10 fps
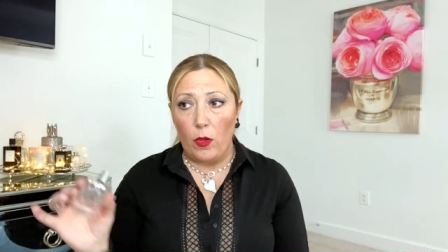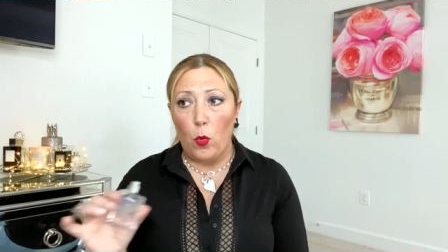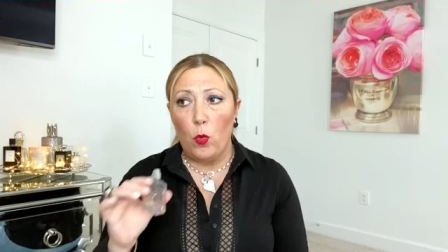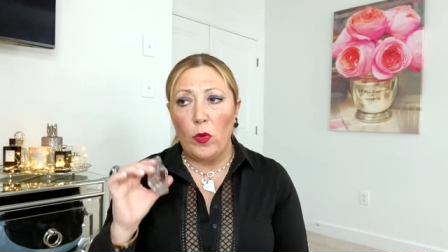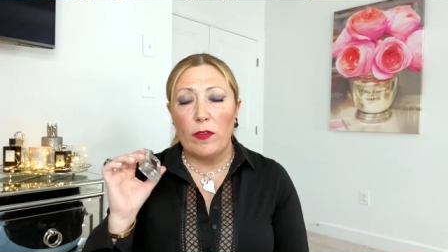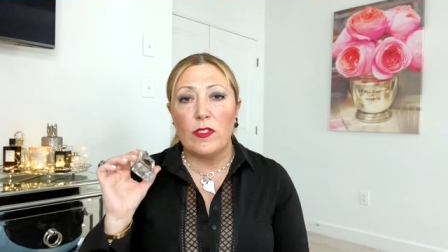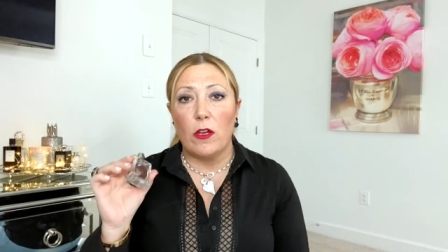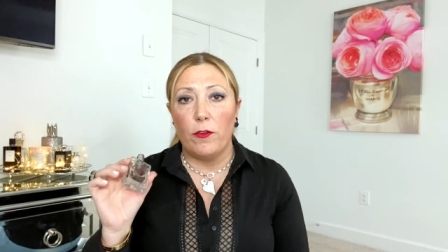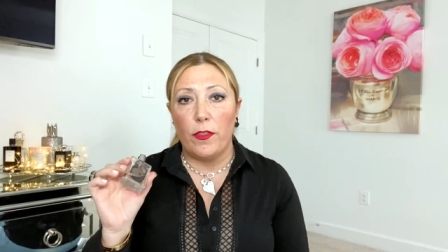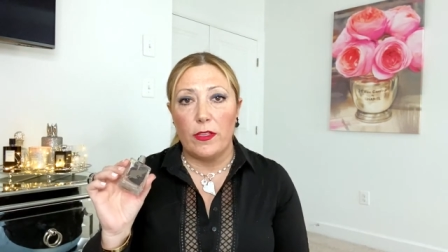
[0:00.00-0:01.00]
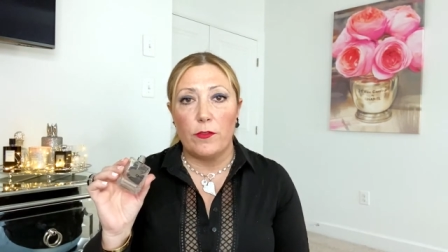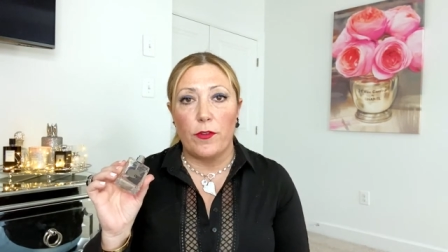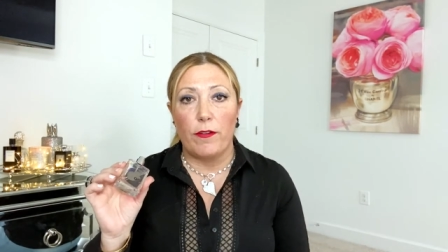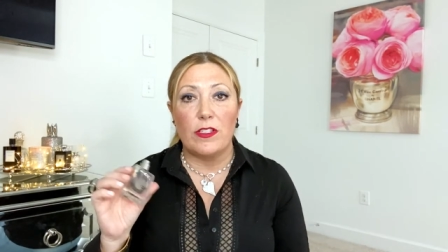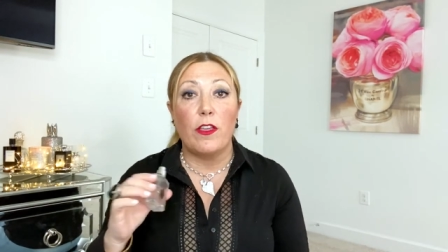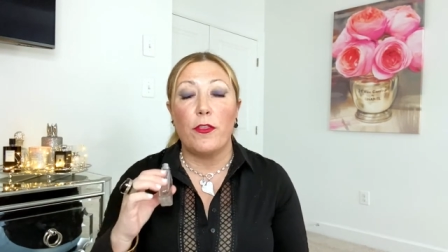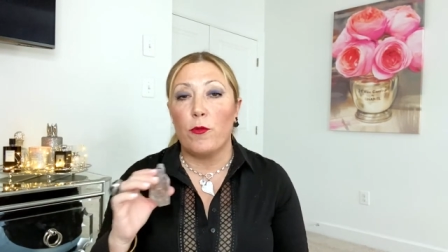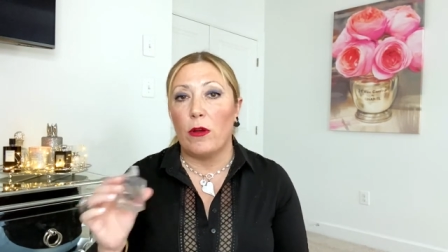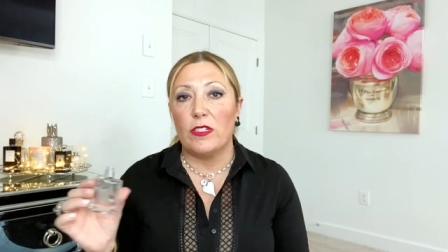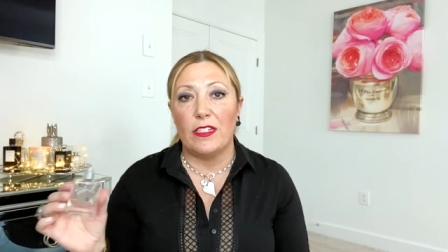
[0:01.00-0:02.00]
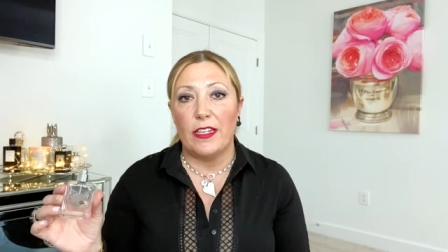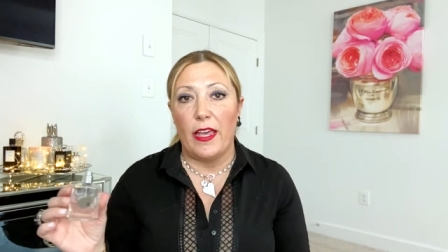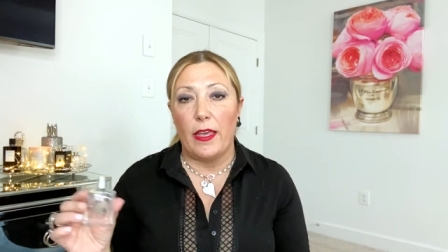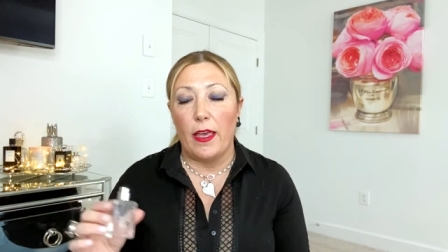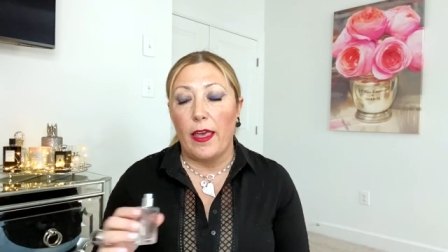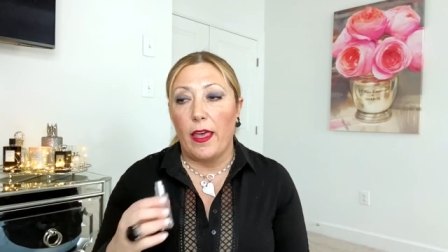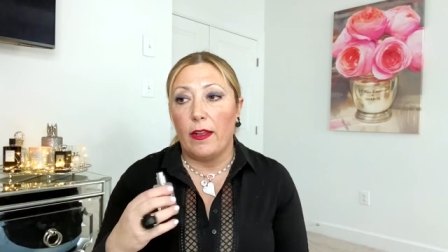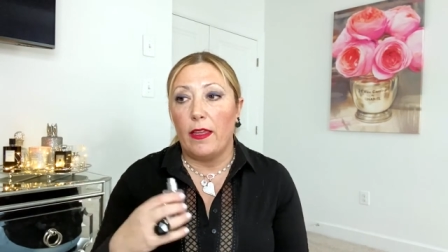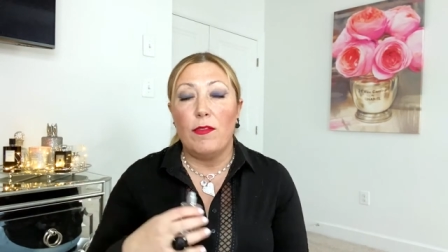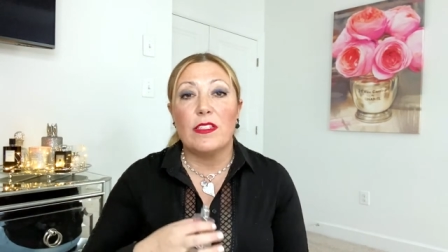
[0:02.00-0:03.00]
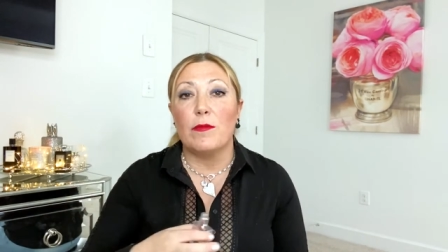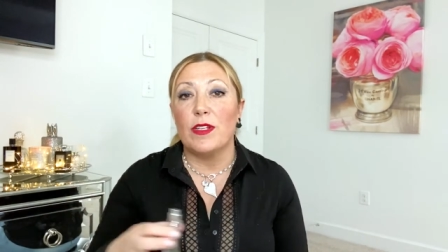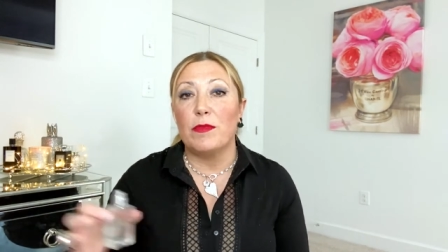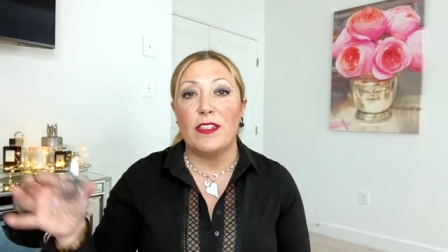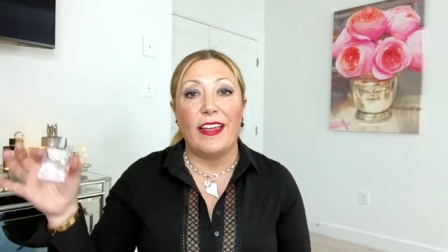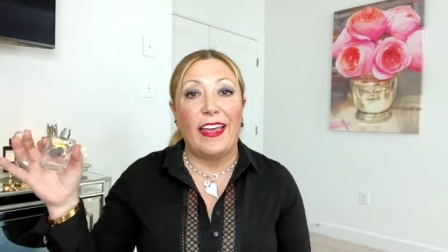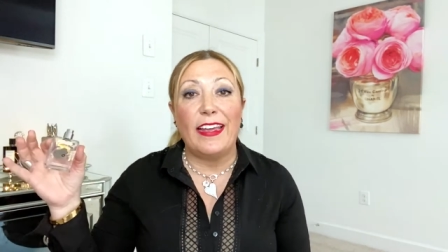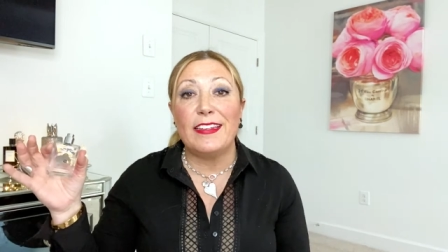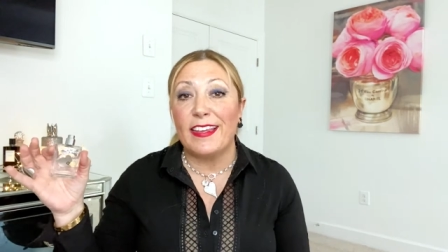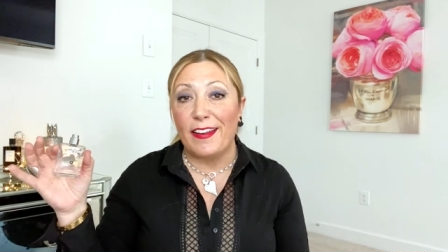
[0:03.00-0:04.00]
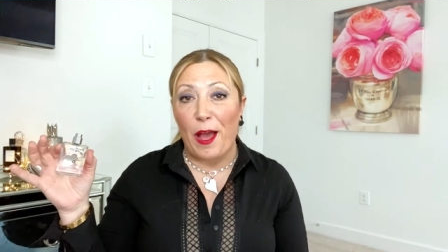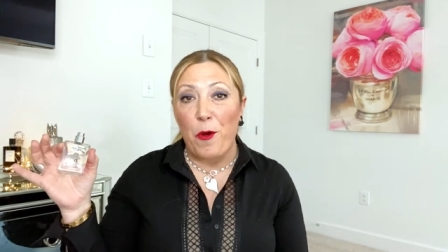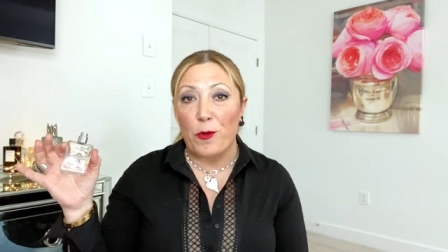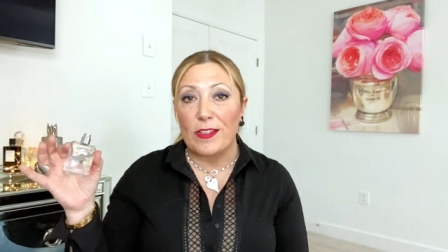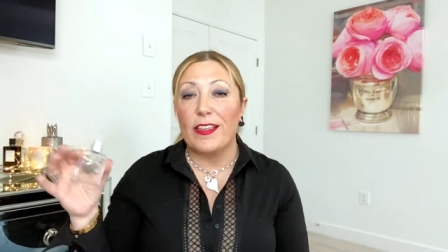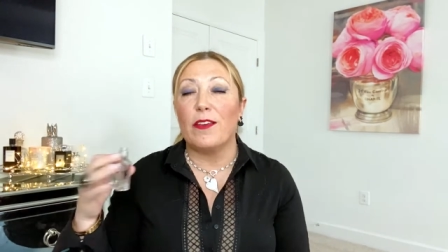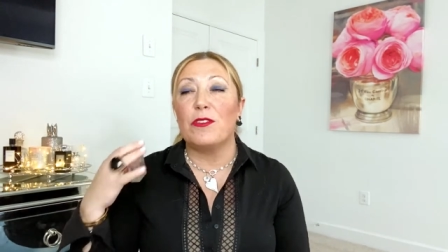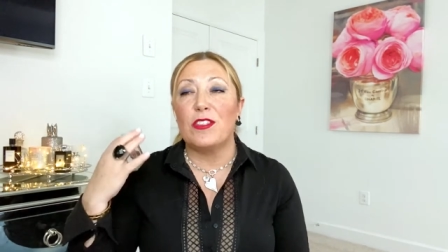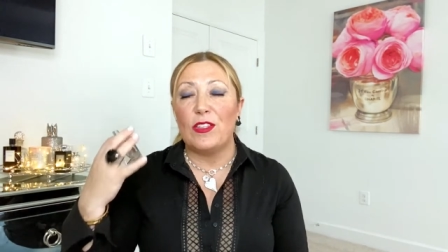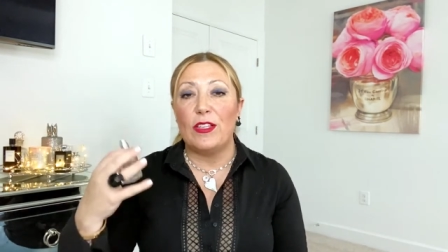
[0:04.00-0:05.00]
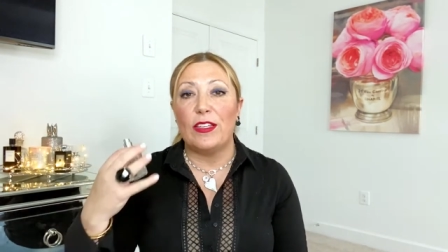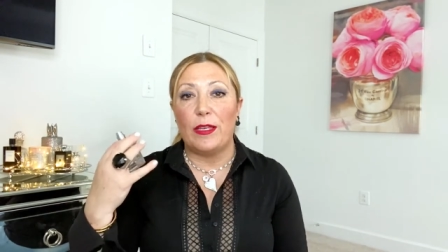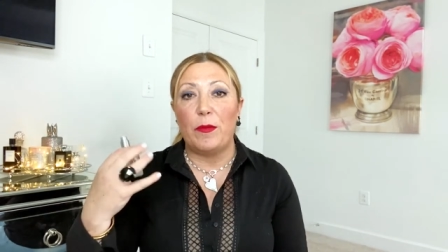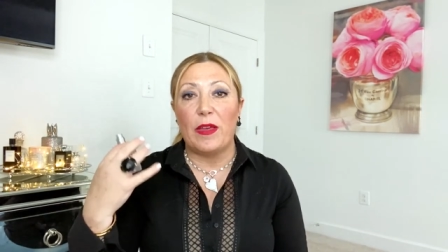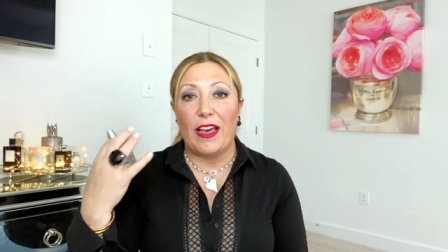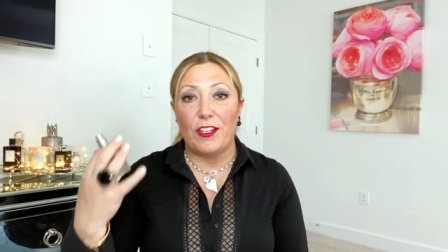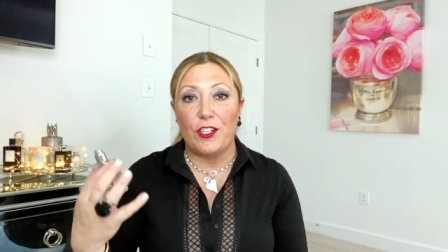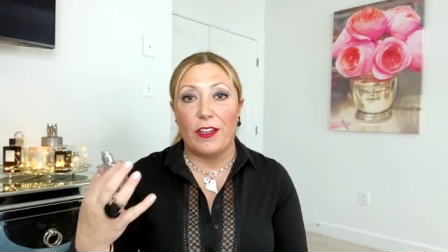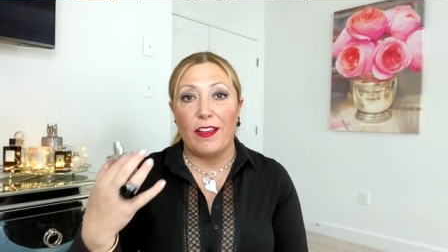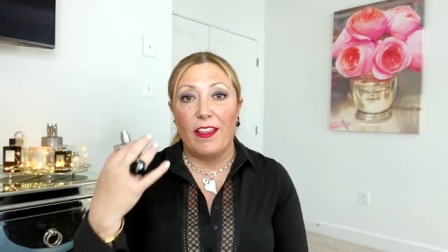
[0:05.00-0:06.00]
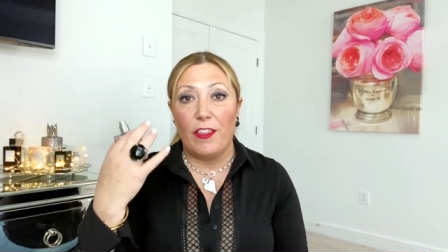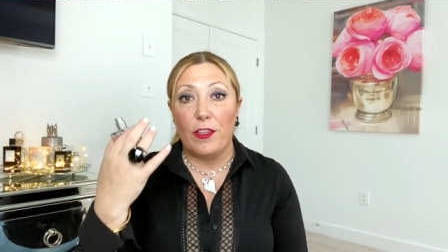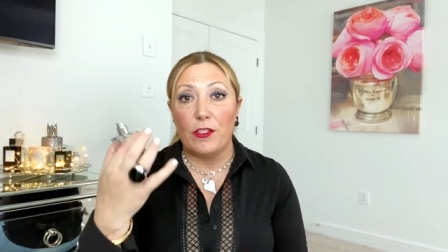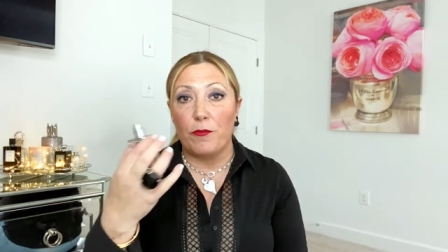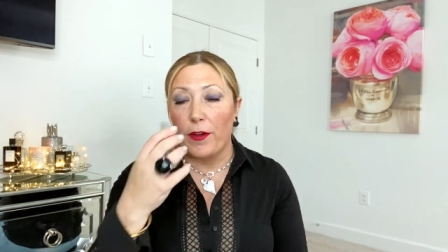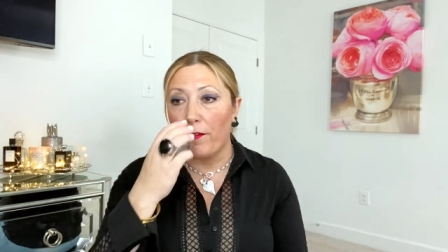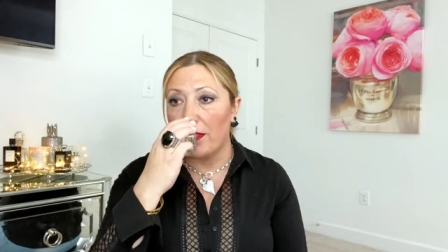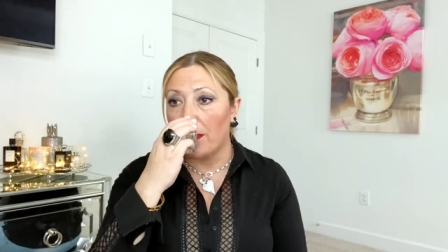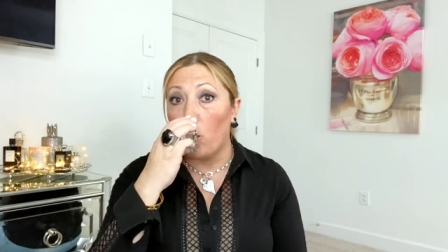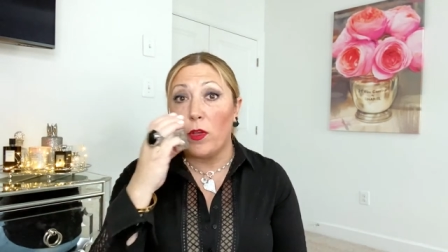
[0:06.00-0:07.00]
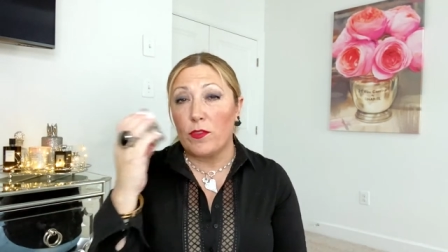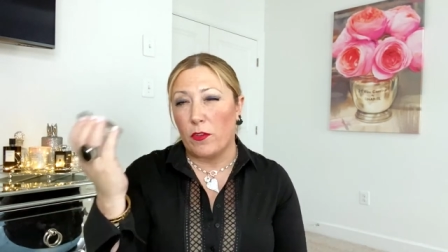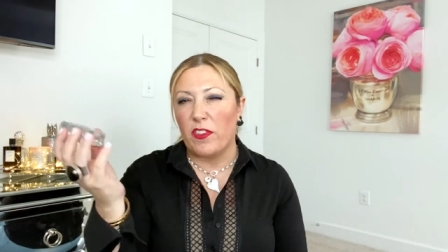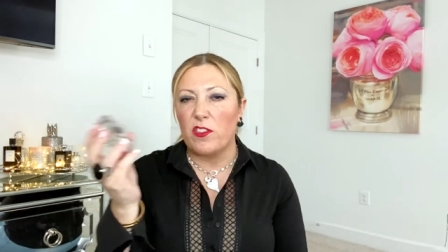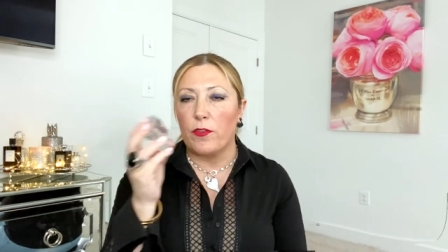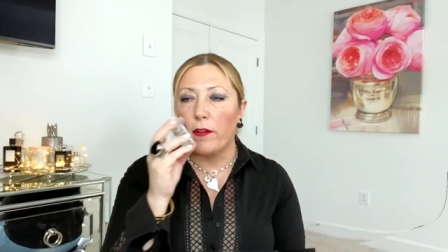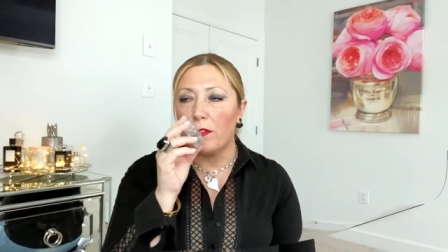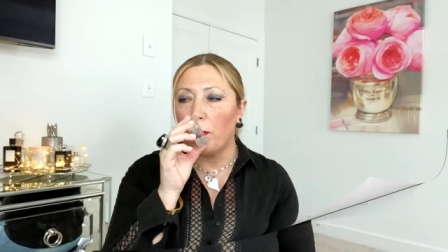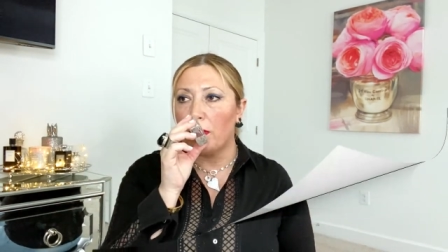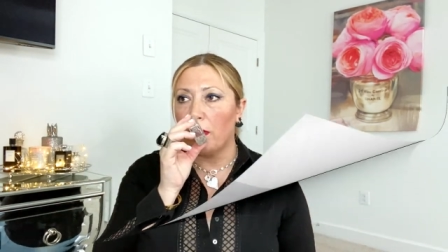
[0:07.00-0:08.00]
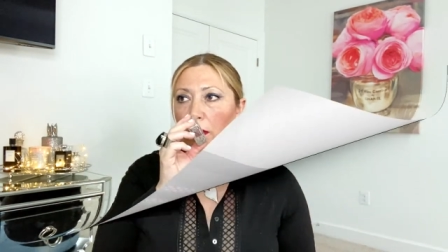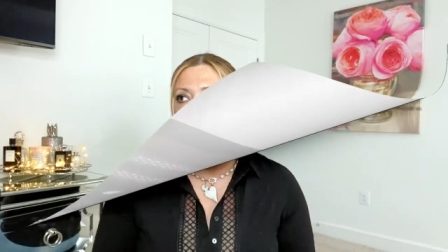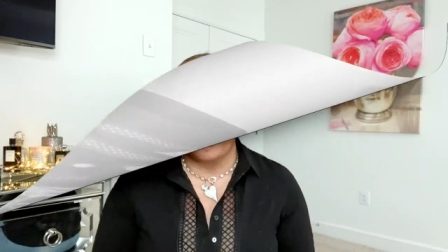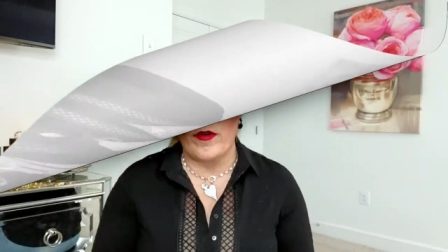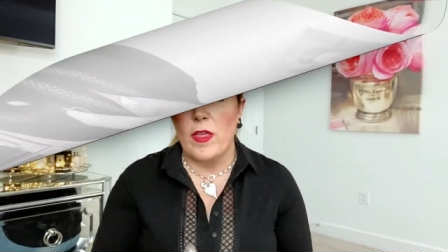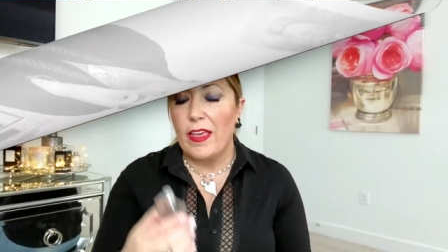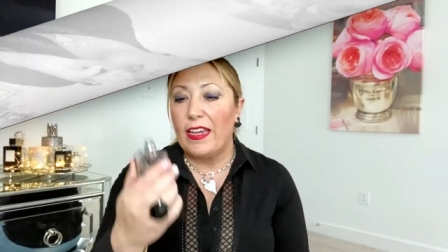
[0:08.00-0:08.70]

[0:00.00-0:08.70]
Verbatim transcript: whiffs of this fragrance throughout the day. And even sometimes in eight, 10 hours, I could still keep catching this fragrance, whiffs of this fragrance basically. All over.